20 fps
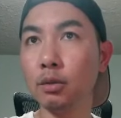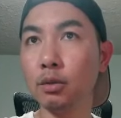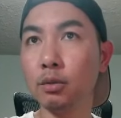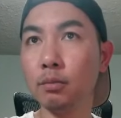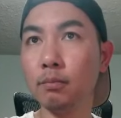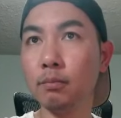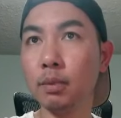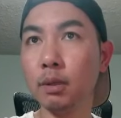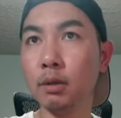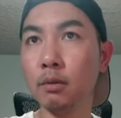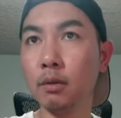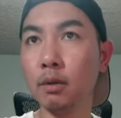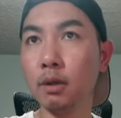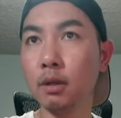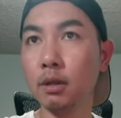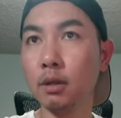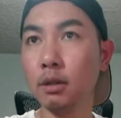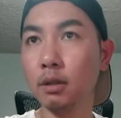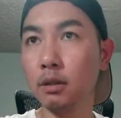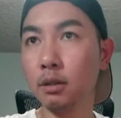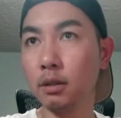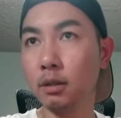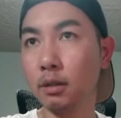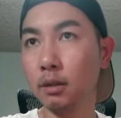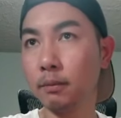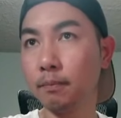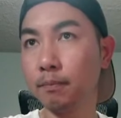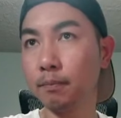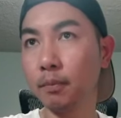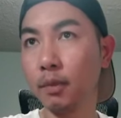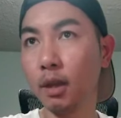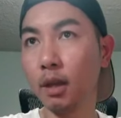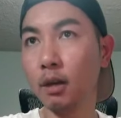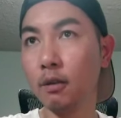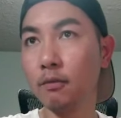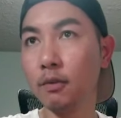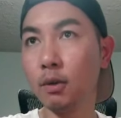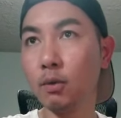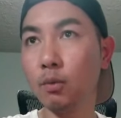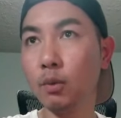bone the
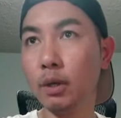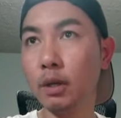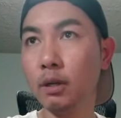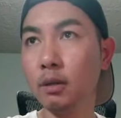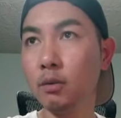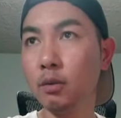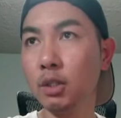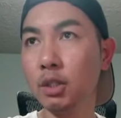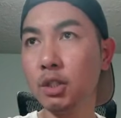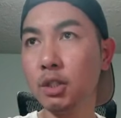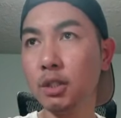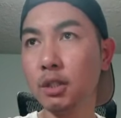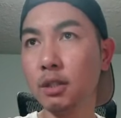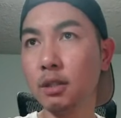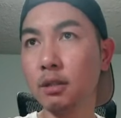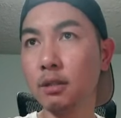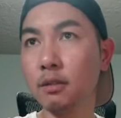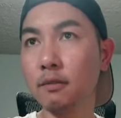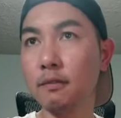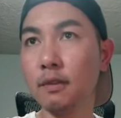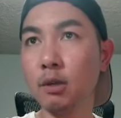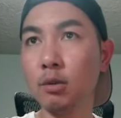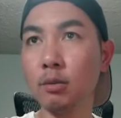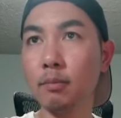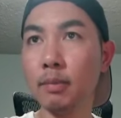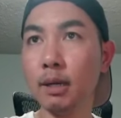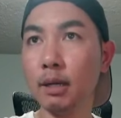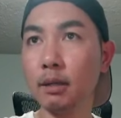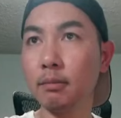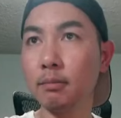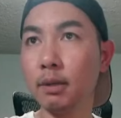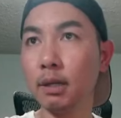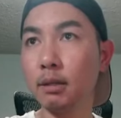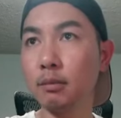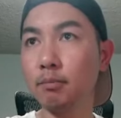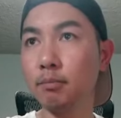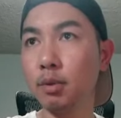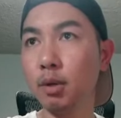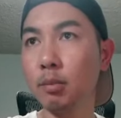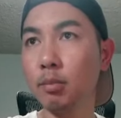firmware, which is not very bad,
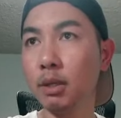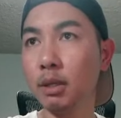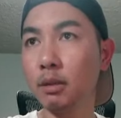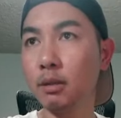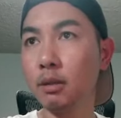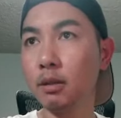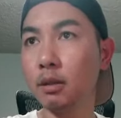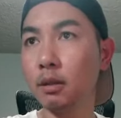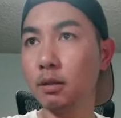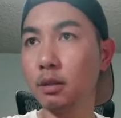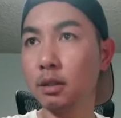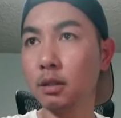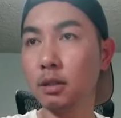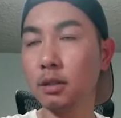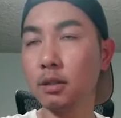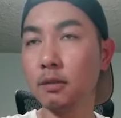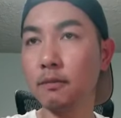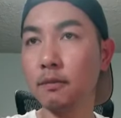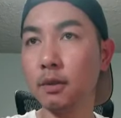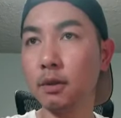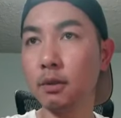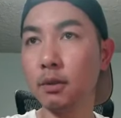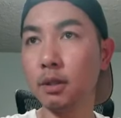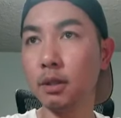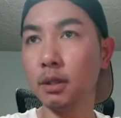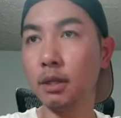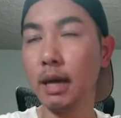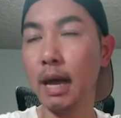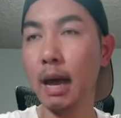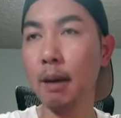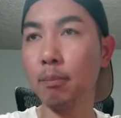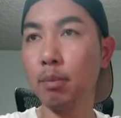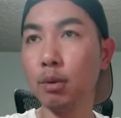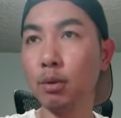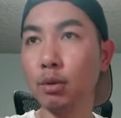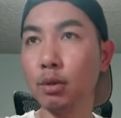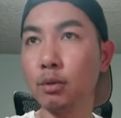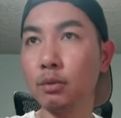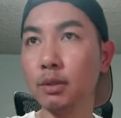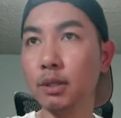but probably not good for the
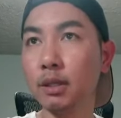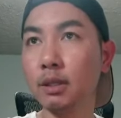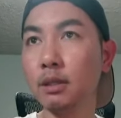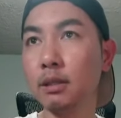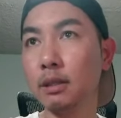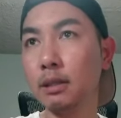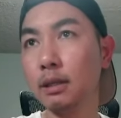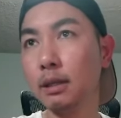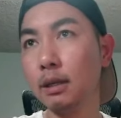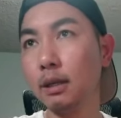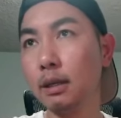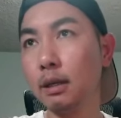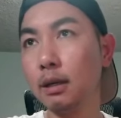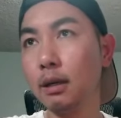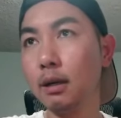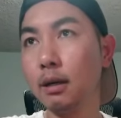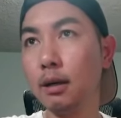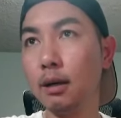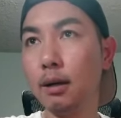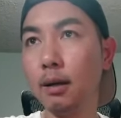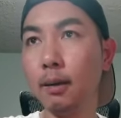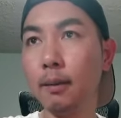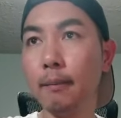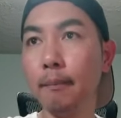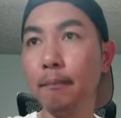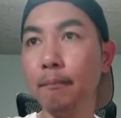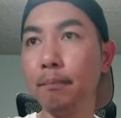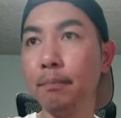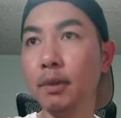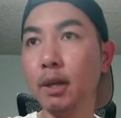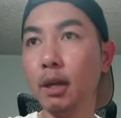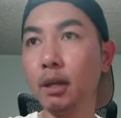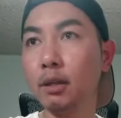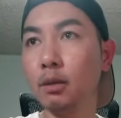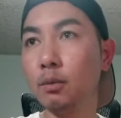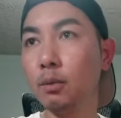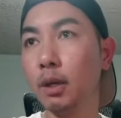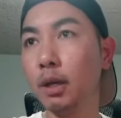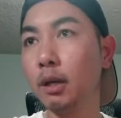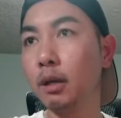Apple user.
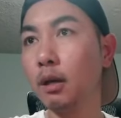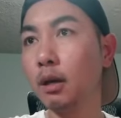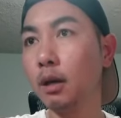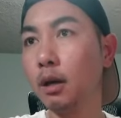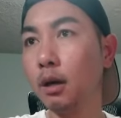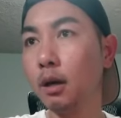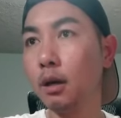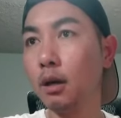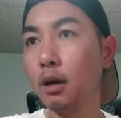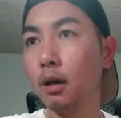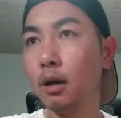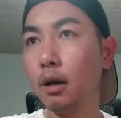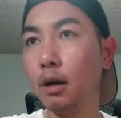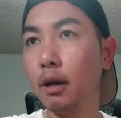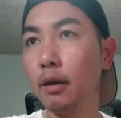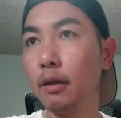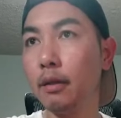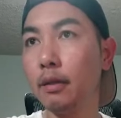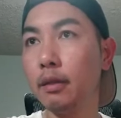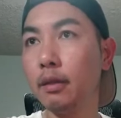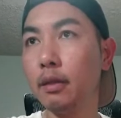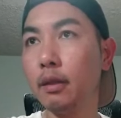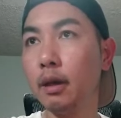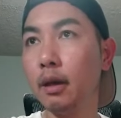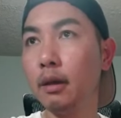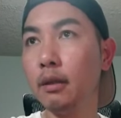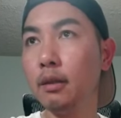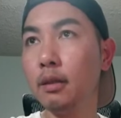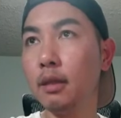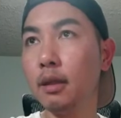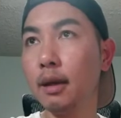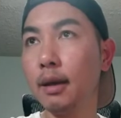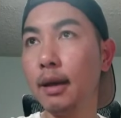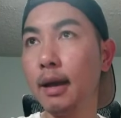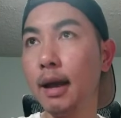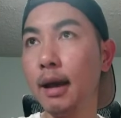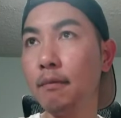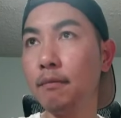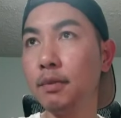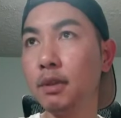Anyway, and then
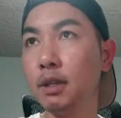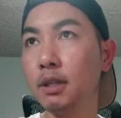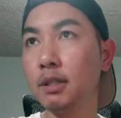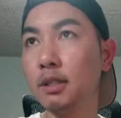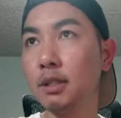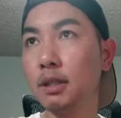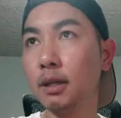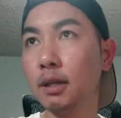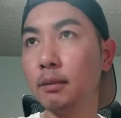they have this